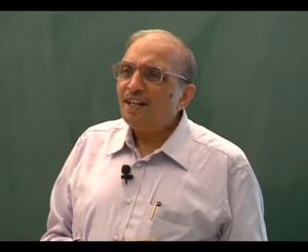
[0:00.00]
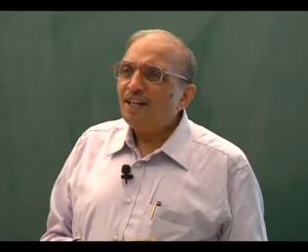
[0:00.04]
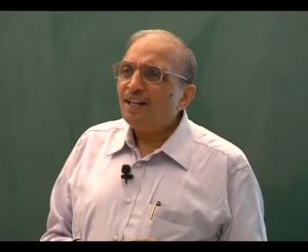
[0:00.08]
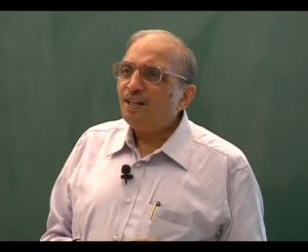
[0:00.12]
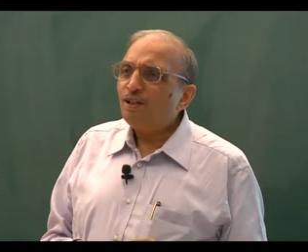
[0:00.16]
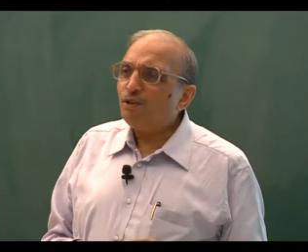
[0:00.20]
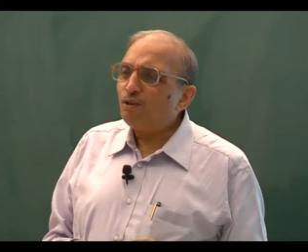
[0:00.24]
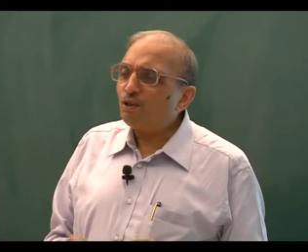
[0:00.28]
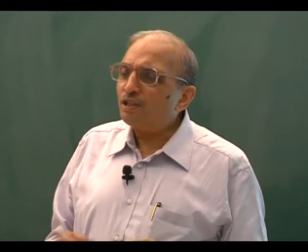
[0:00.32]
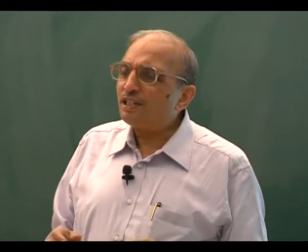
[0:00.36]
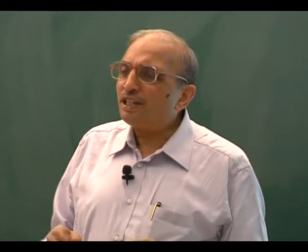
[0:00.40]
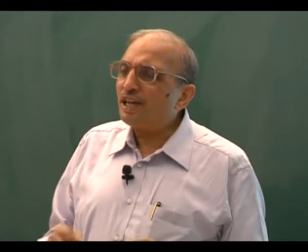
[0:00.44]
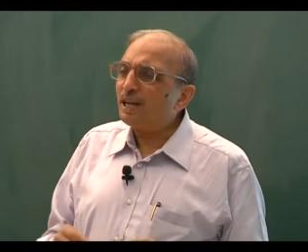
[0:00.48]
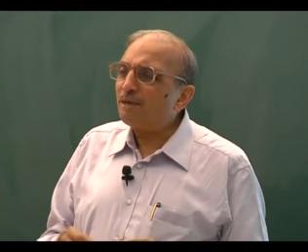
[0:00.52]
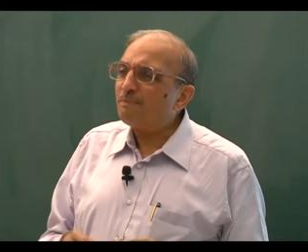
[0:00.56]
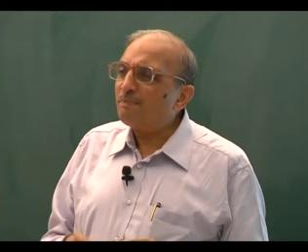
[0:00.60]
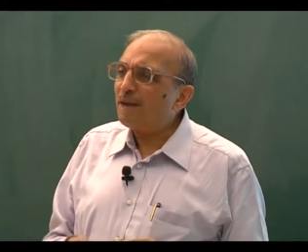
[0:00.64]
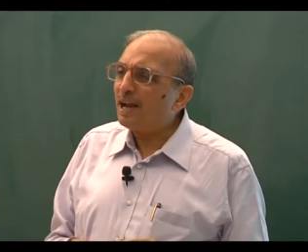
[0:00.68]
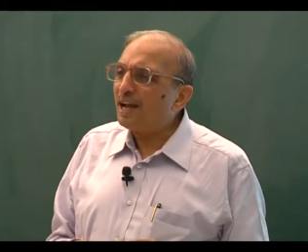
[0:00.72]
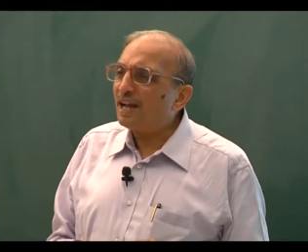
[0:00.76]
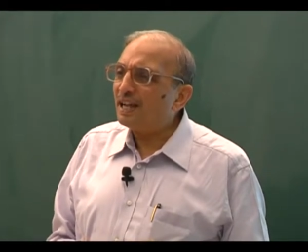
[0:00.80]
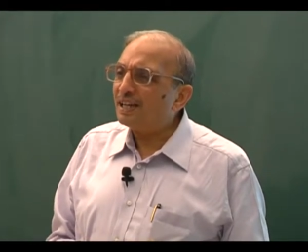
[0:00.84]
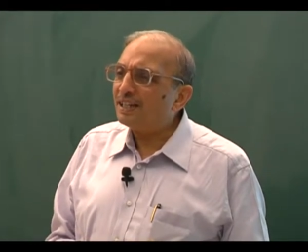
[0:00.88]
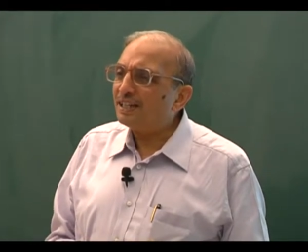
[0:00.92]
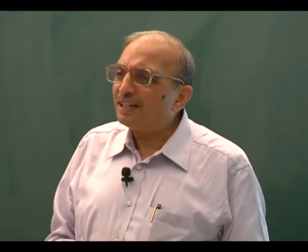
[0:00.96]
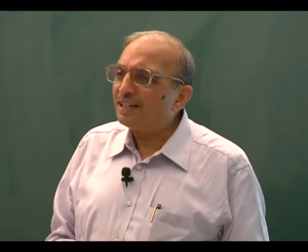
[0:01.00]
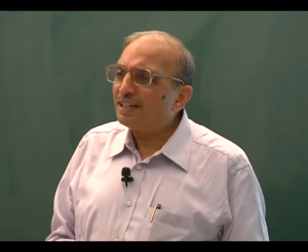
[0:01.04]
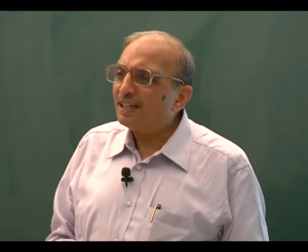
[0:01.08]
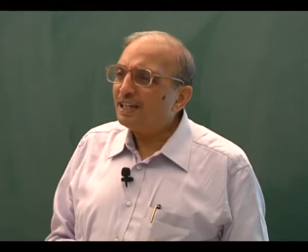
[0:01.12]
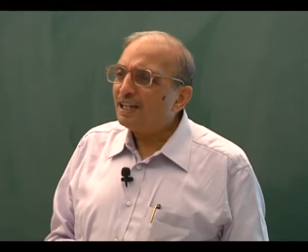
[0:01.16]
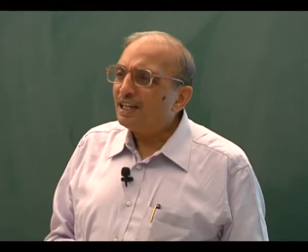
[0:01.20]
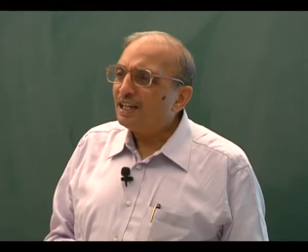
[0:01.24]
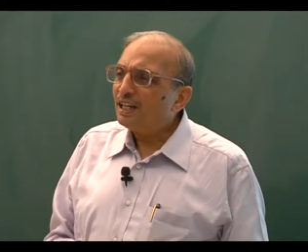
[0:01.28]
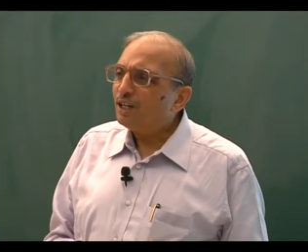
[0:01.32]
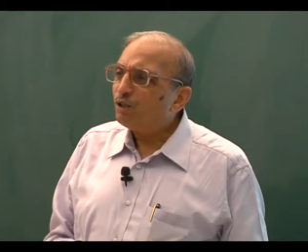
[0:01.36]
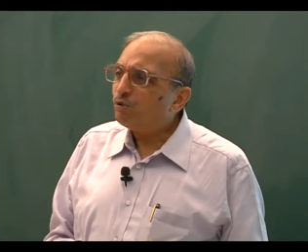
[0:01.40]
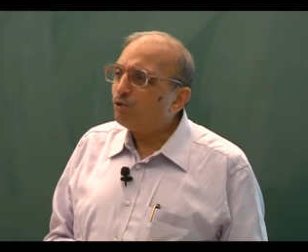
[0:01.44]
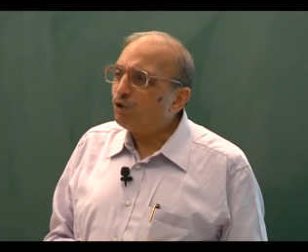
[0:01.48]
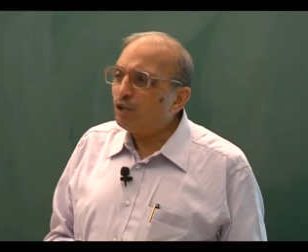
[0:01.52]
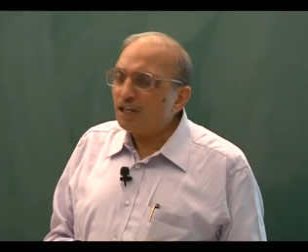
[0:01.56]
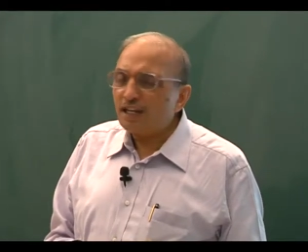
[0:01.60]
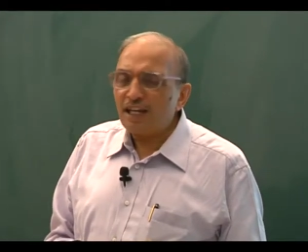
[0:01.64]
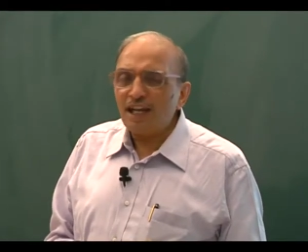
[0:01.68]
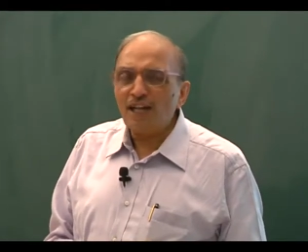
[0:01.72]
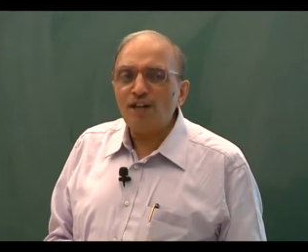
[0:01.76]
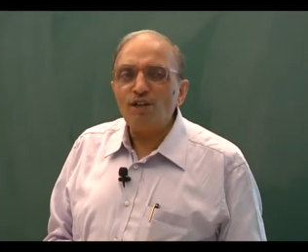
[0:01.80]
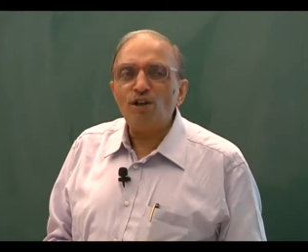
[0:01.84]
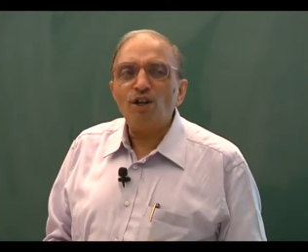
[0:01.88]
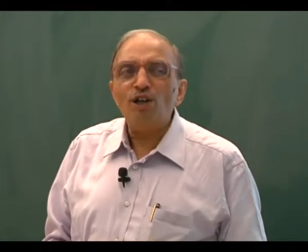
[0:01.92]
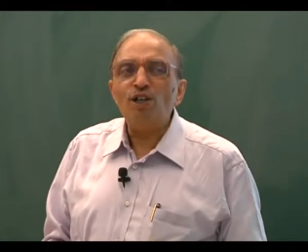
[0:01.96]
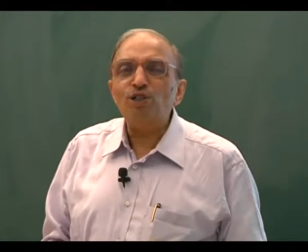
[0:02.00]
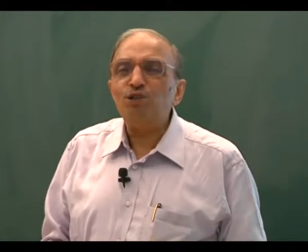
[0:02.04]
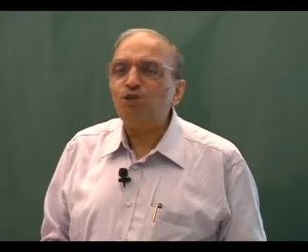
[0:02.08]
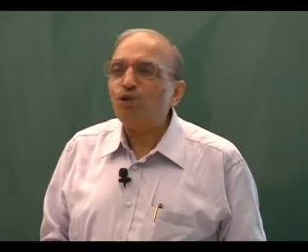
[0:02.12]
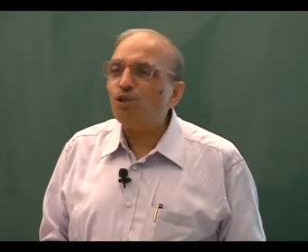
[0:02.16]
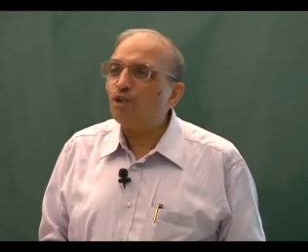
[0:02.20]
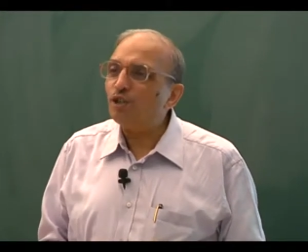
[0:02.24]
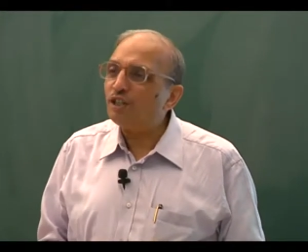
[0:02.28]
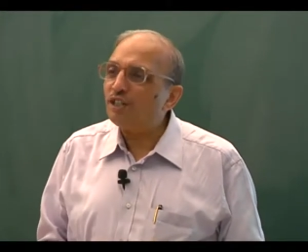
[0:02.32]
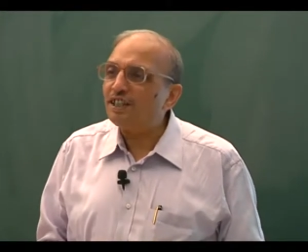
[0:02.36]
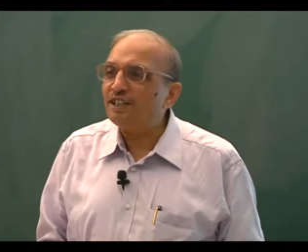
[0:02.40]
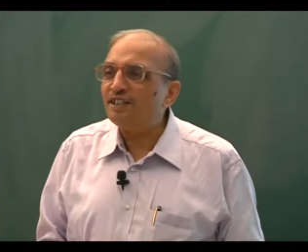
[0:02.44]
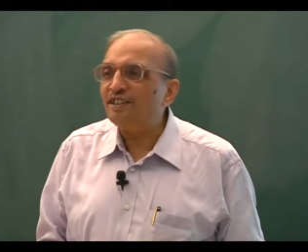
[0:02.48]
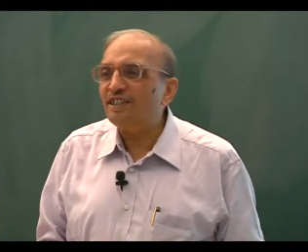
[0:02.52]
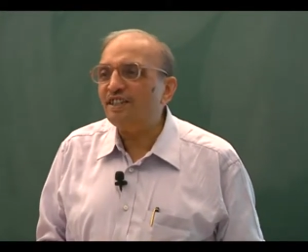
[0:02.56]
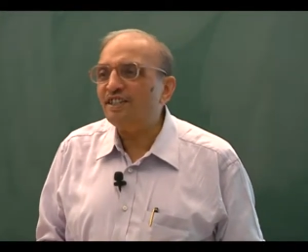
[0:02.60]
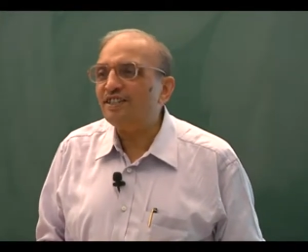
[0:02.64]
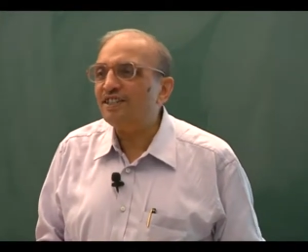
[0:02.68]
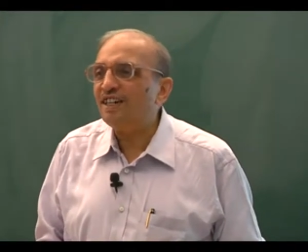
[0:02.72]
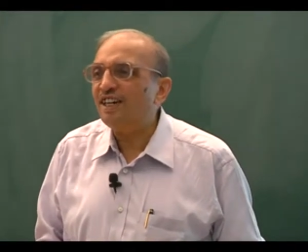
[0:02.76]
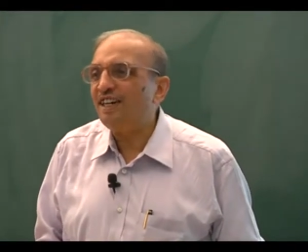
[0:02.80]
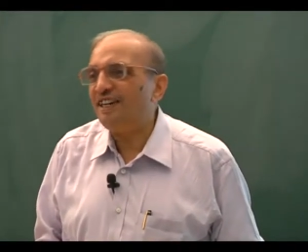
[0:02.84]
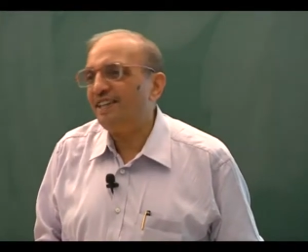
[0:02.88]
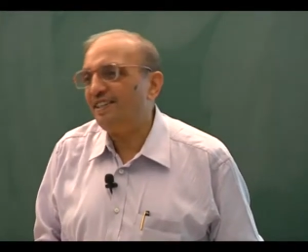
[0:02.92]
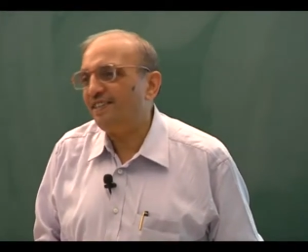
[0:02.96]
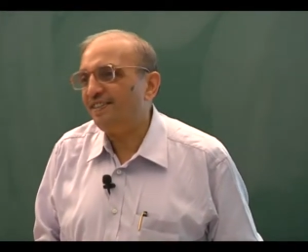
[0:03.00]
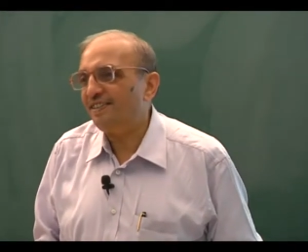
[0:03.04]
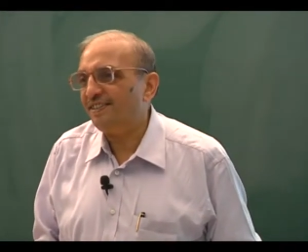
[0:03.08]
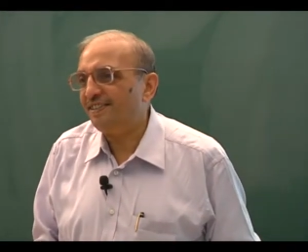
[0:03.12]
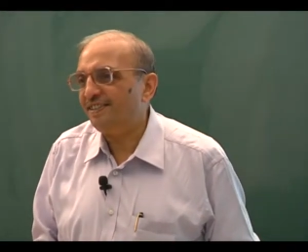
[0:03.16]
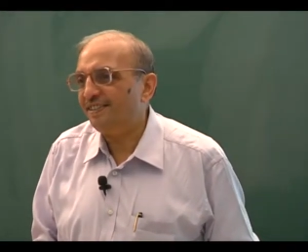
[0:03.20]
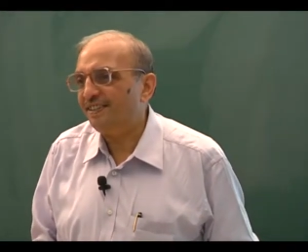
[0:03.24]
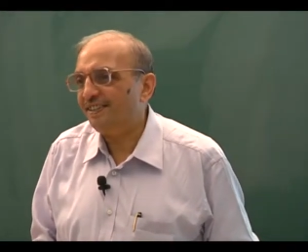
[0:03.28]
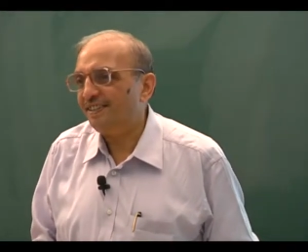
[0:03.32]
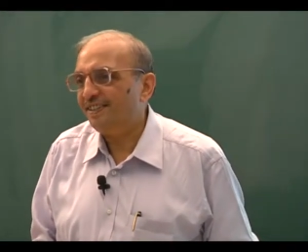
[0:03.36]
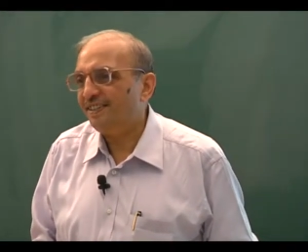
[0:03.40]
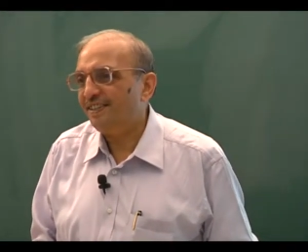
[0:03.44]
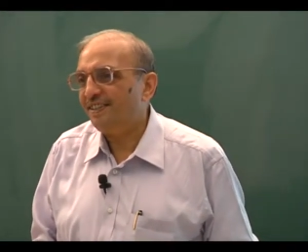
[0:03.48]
Look, young man, we can also read the slides.